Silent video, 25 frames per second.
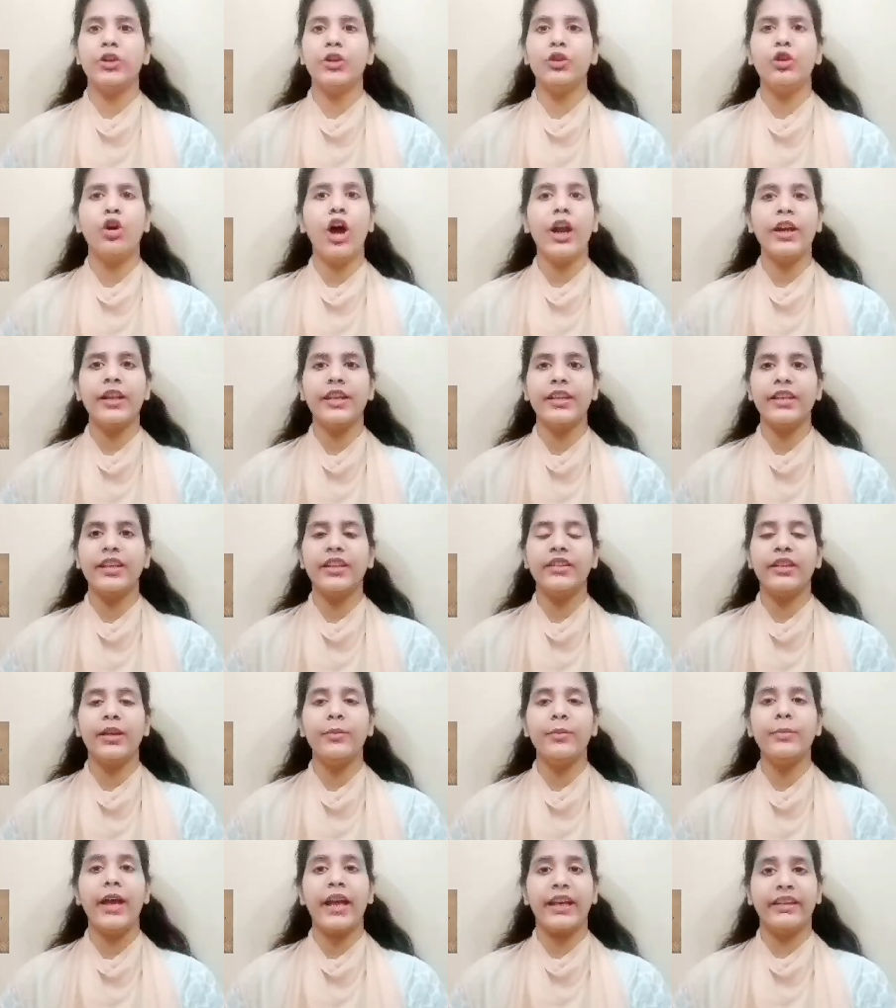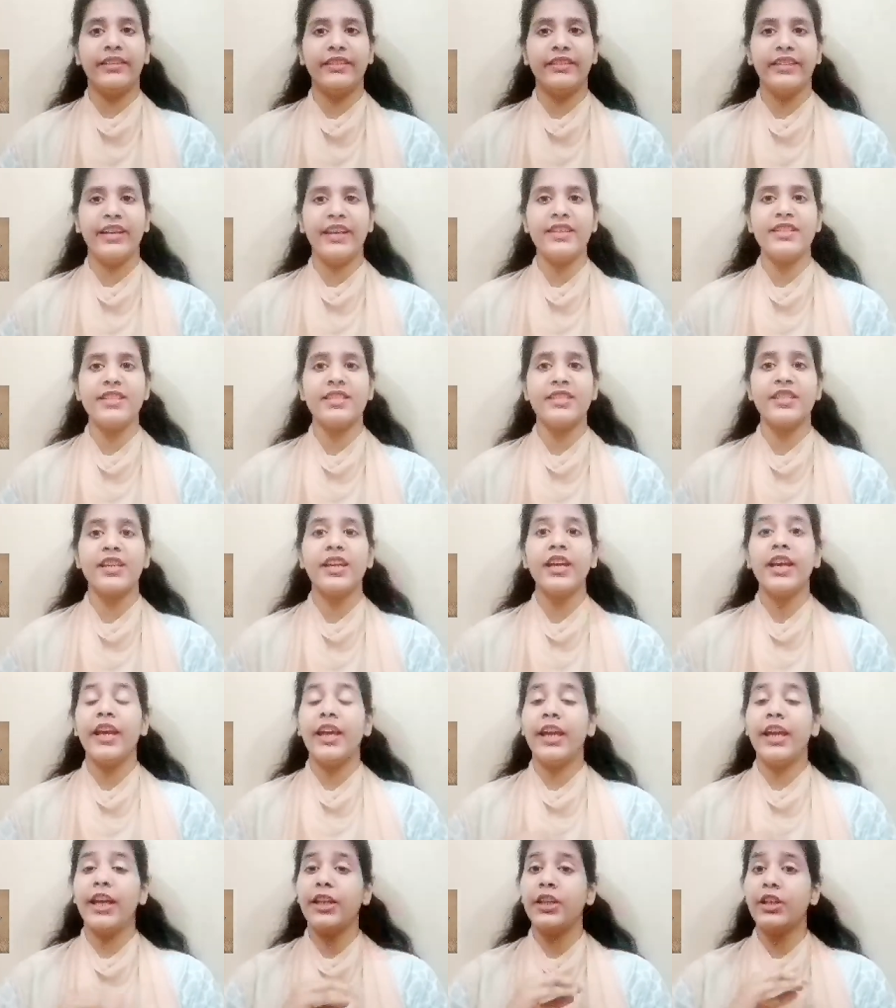world, no organism exists
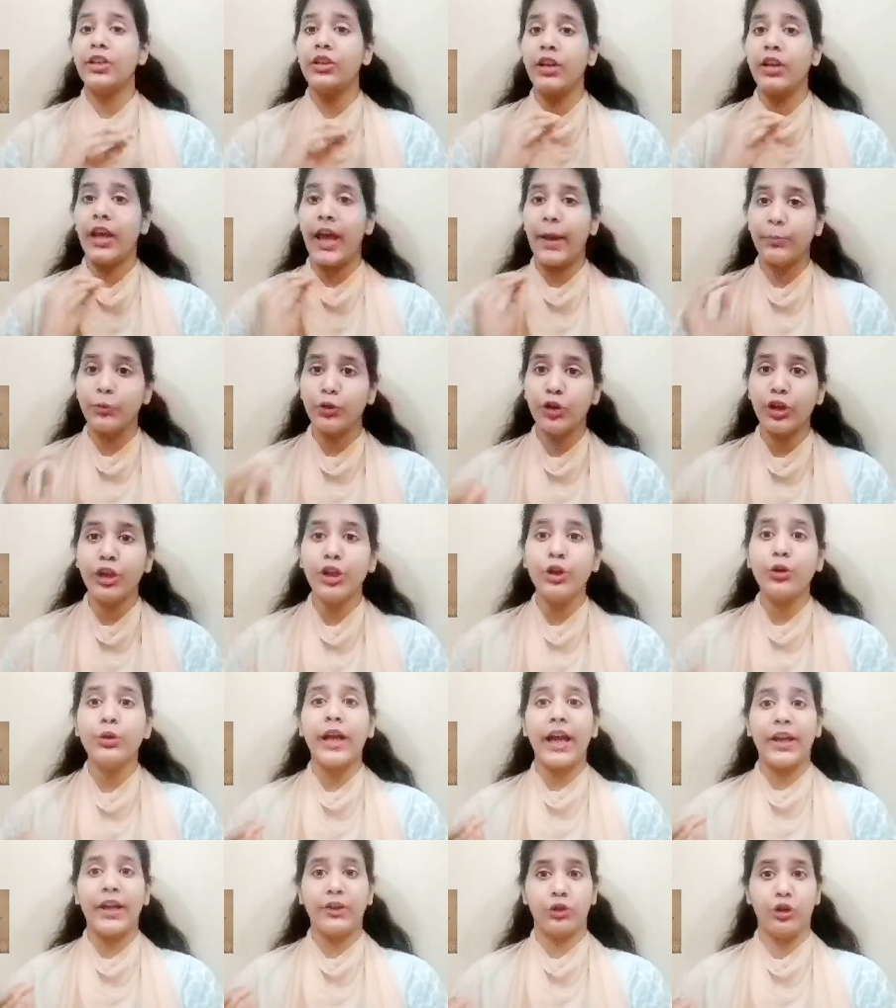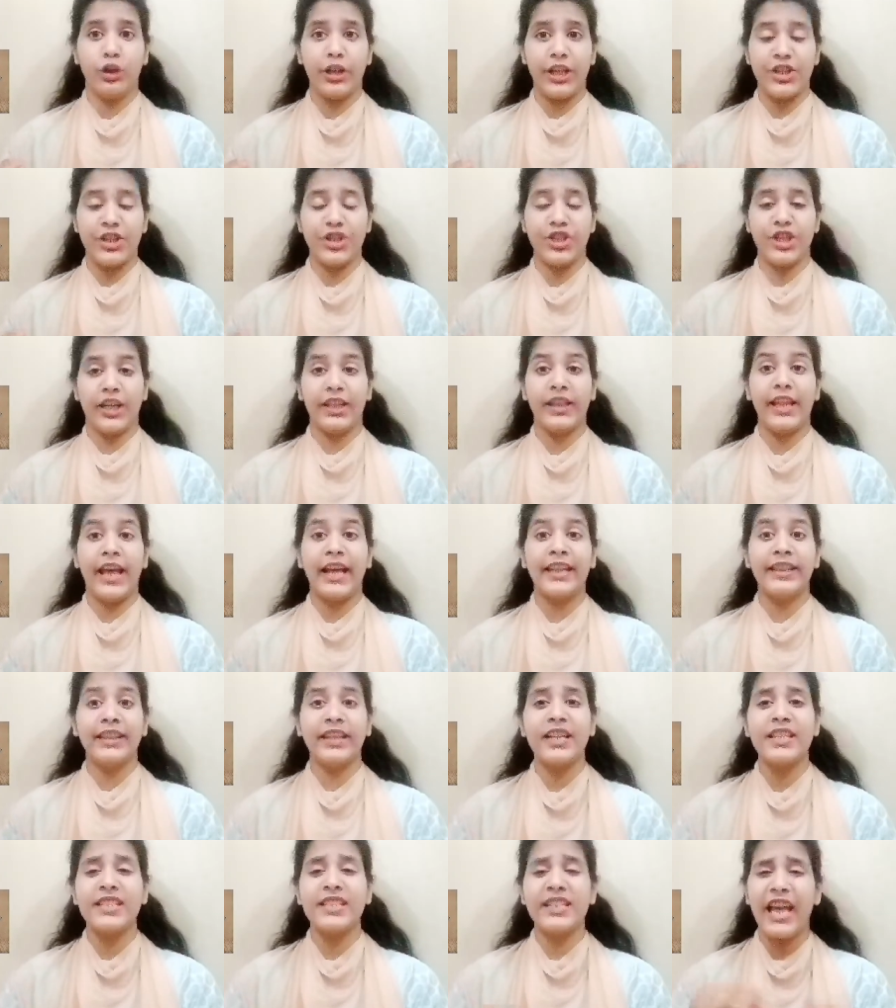in absolute isolation,
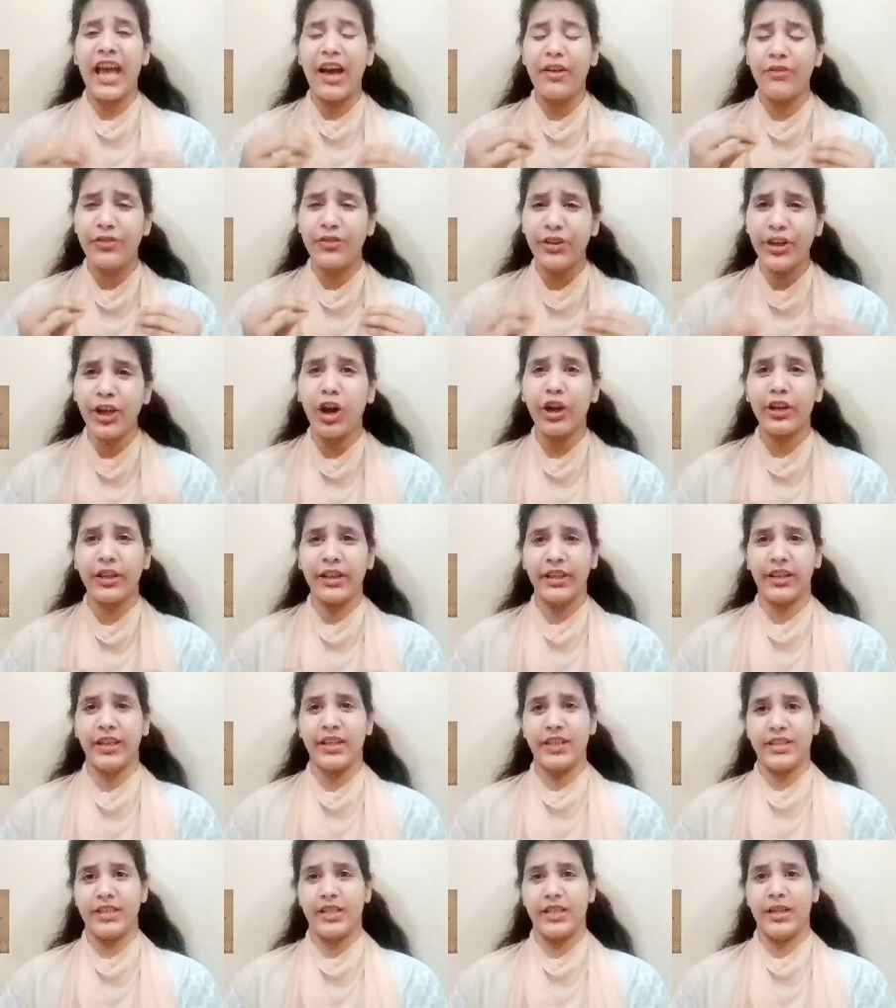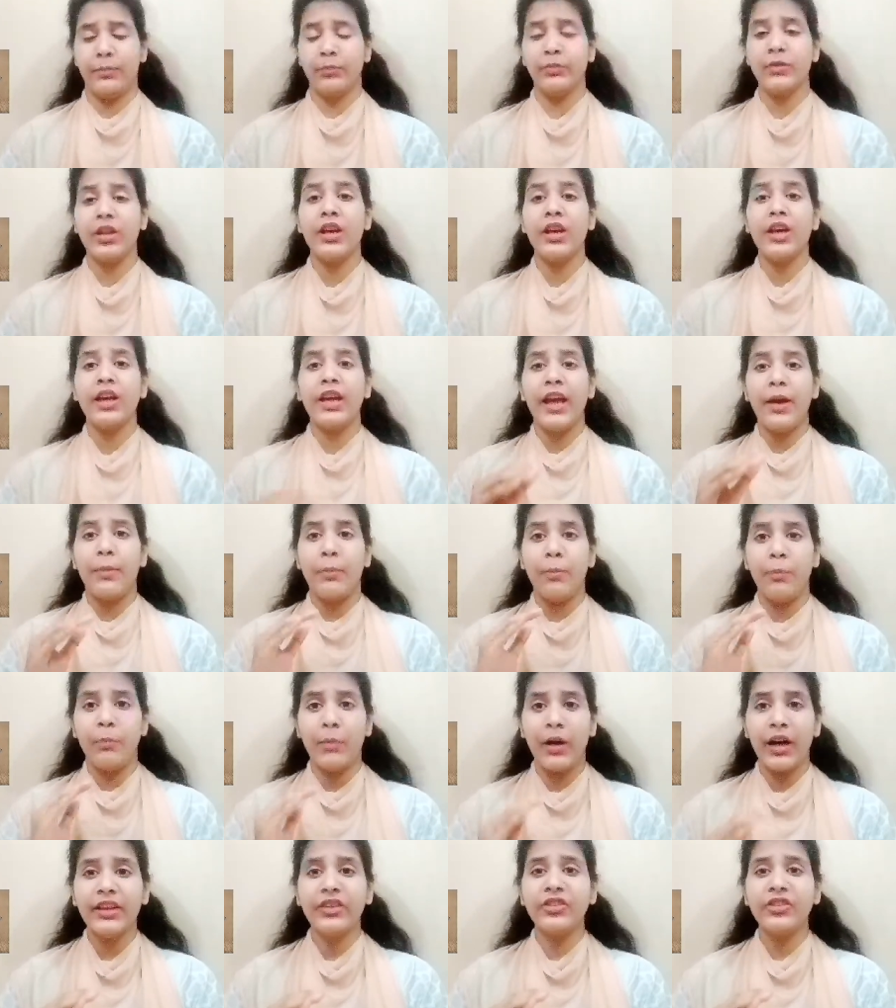and thus every organism
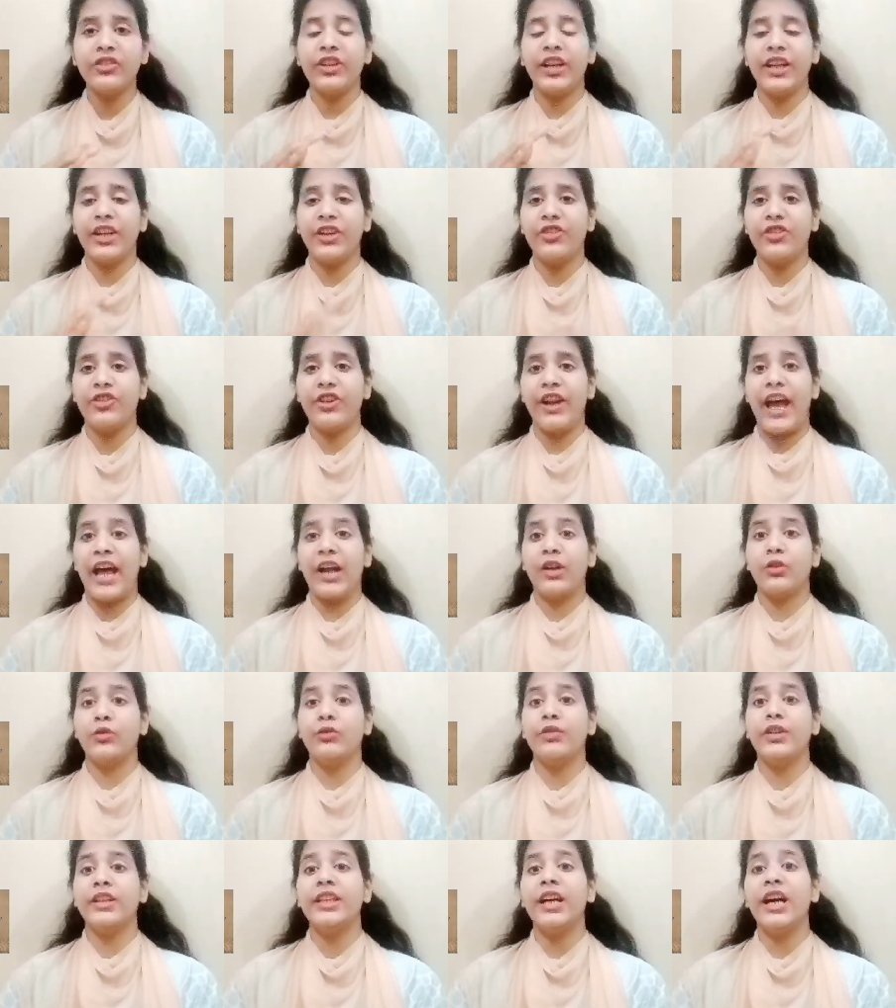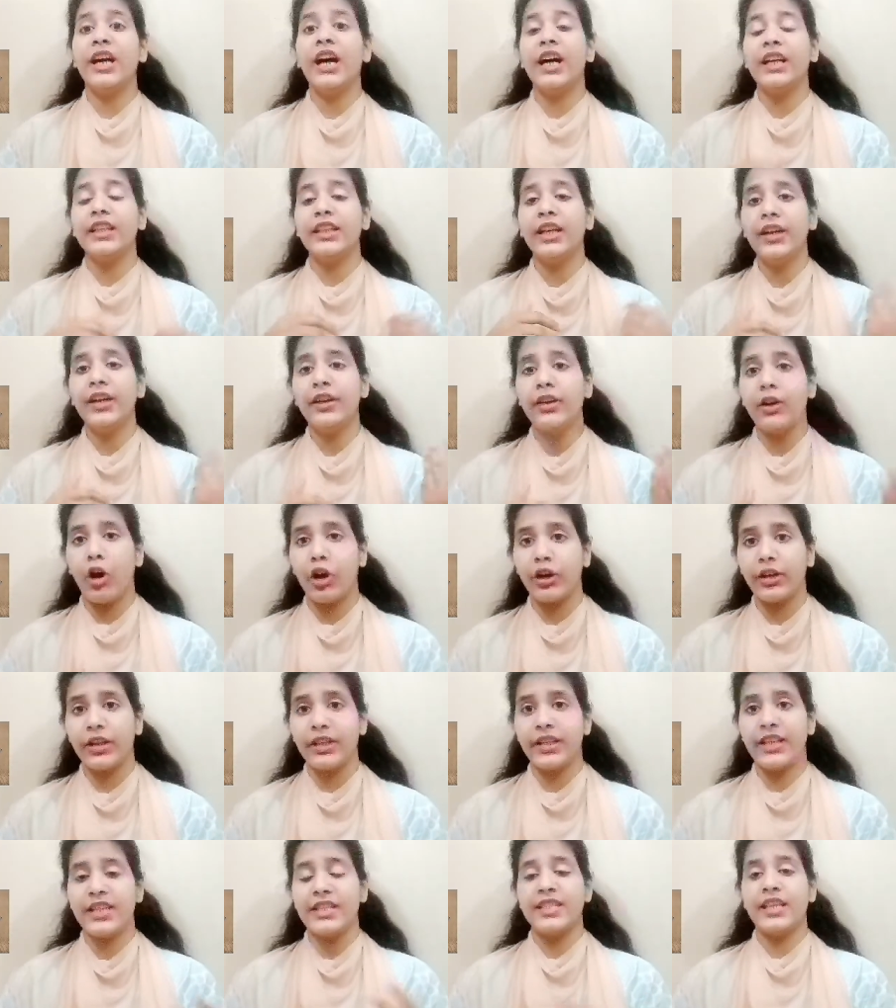must interact with the other
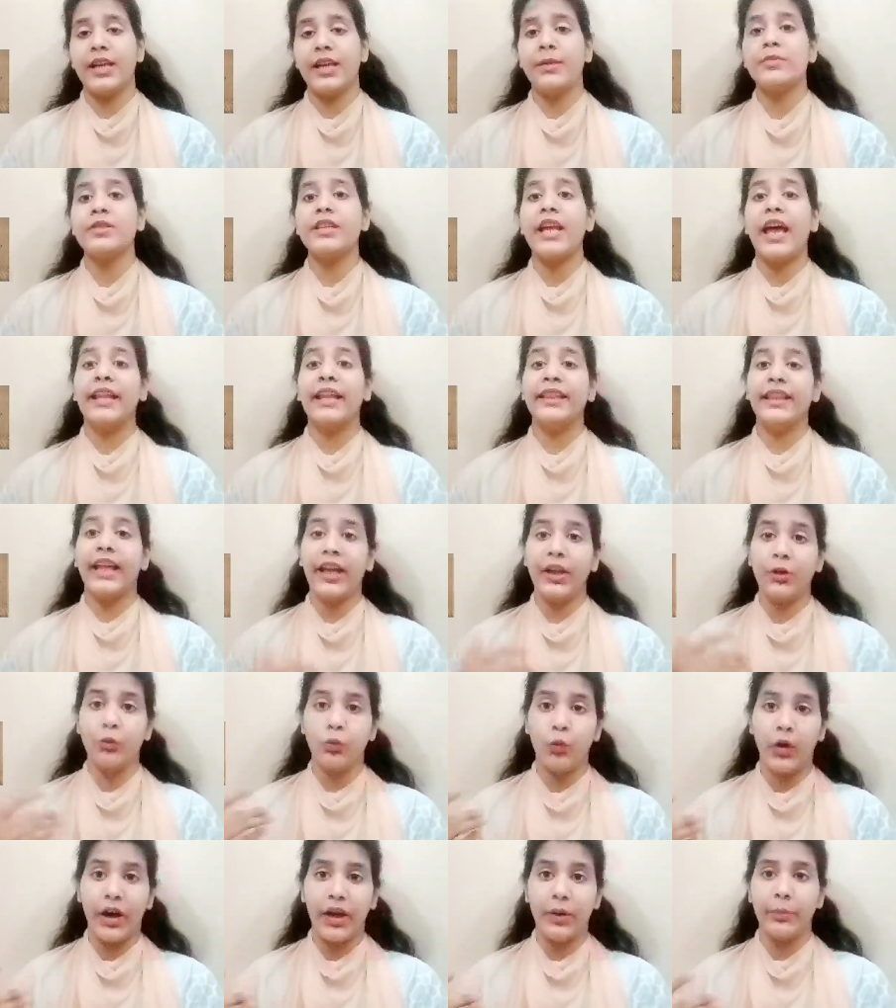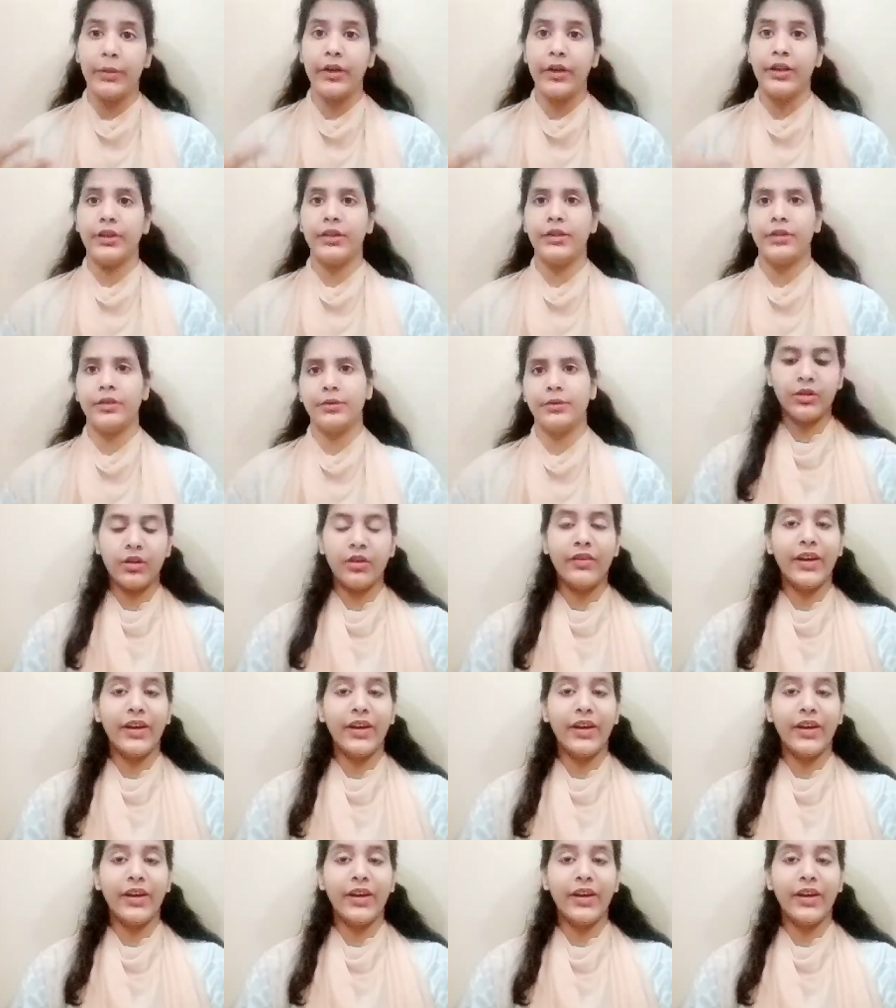organisms and the environment.